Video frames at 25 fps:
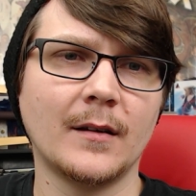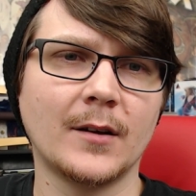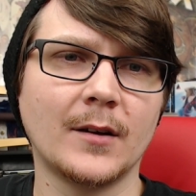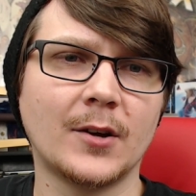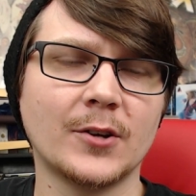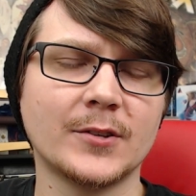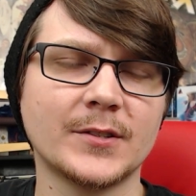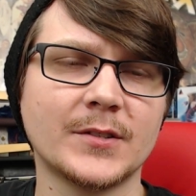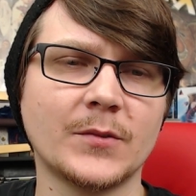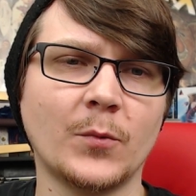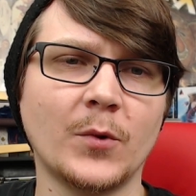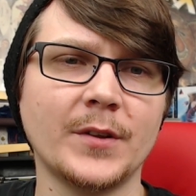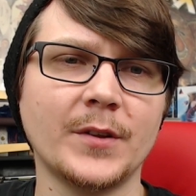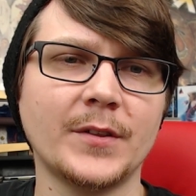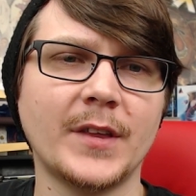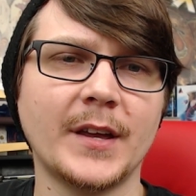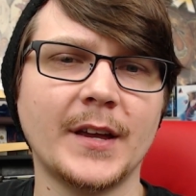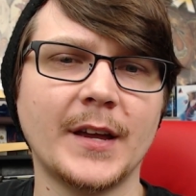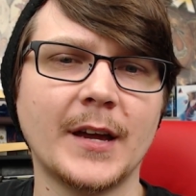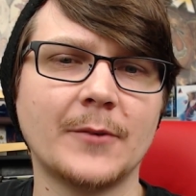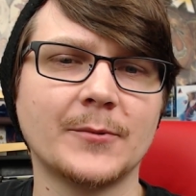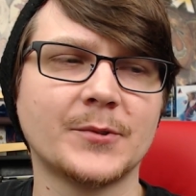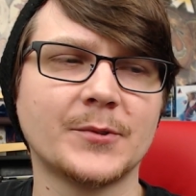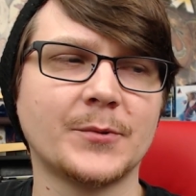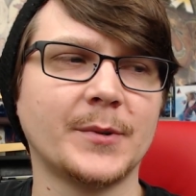Because the one
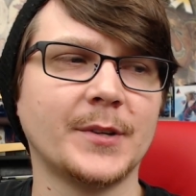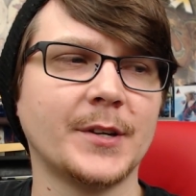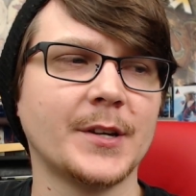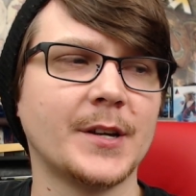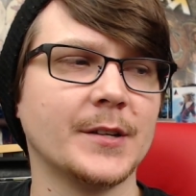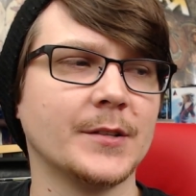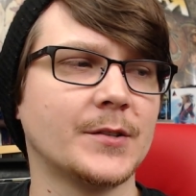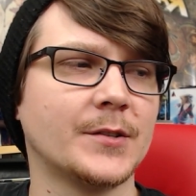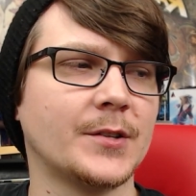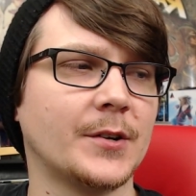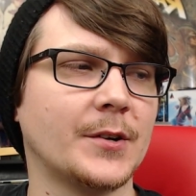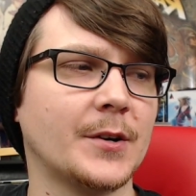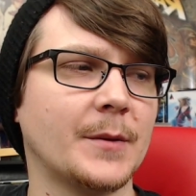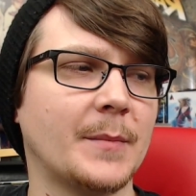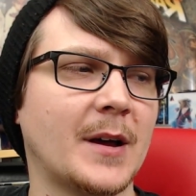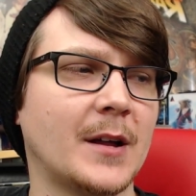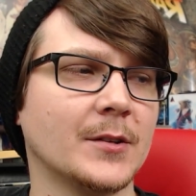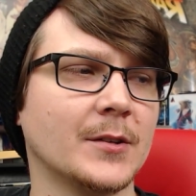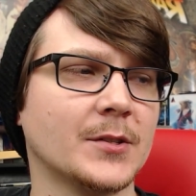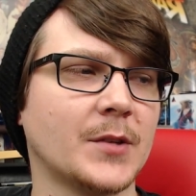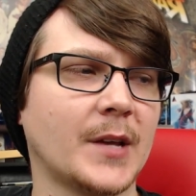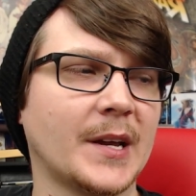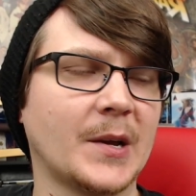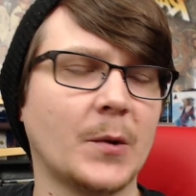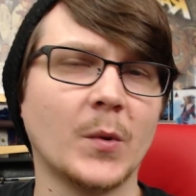thing I was really concerned about
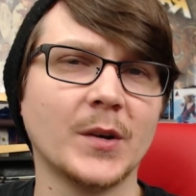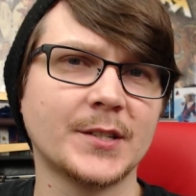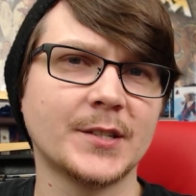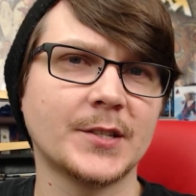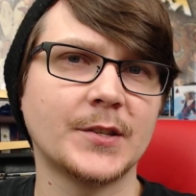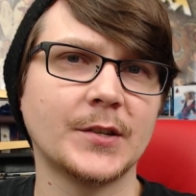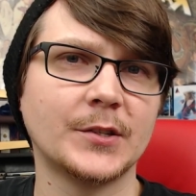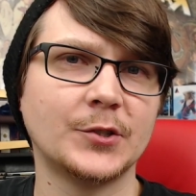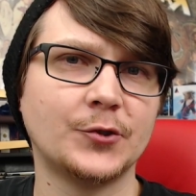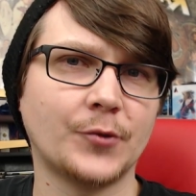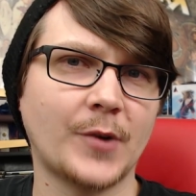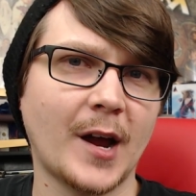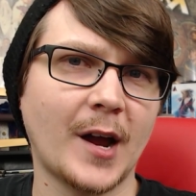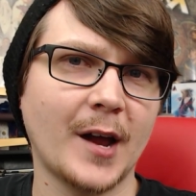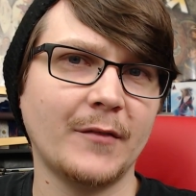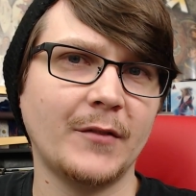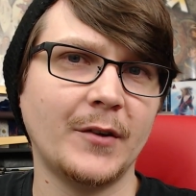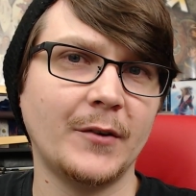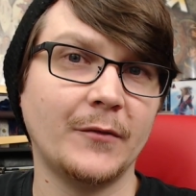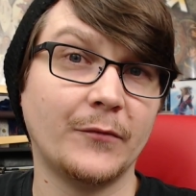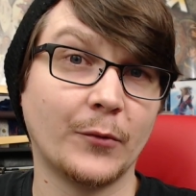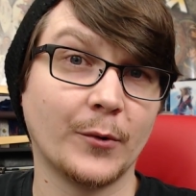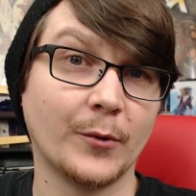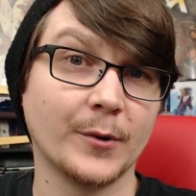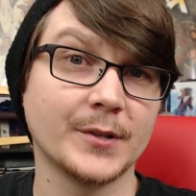is like, what's the
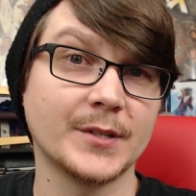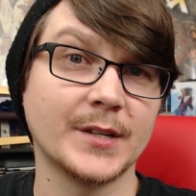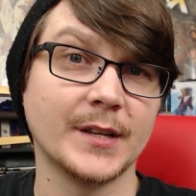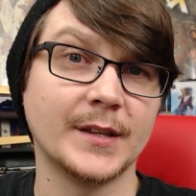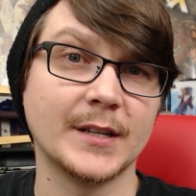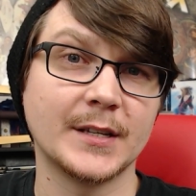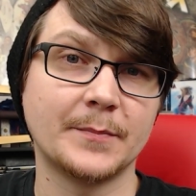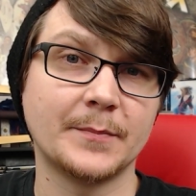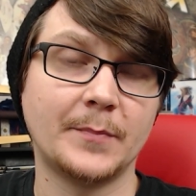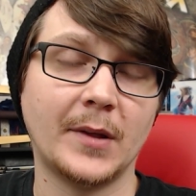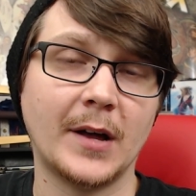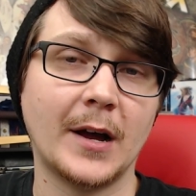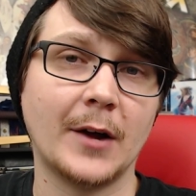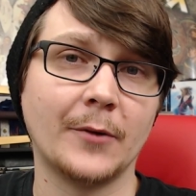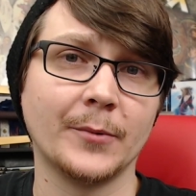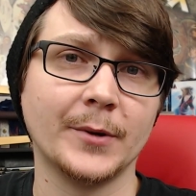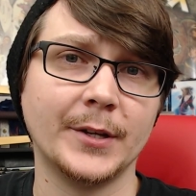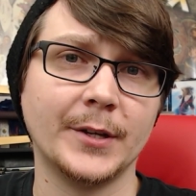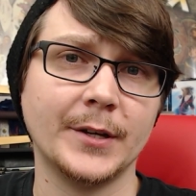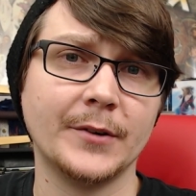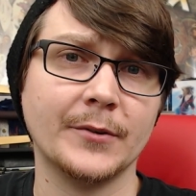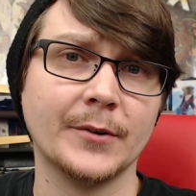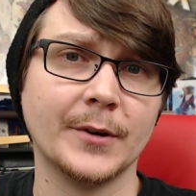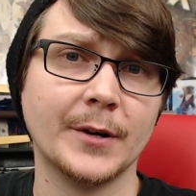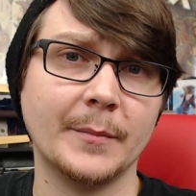driving force of this plot
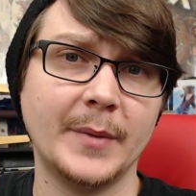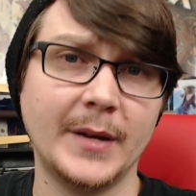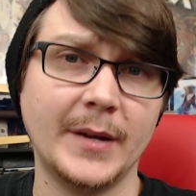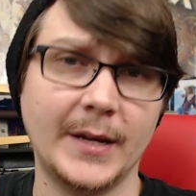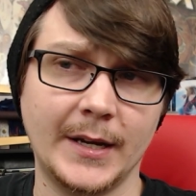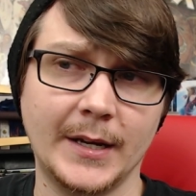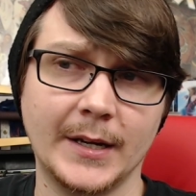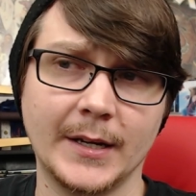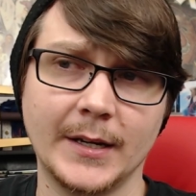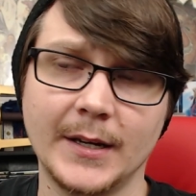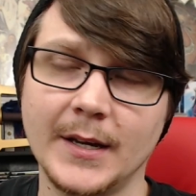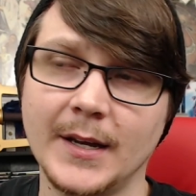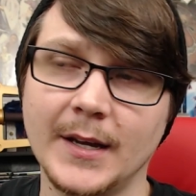really going to be?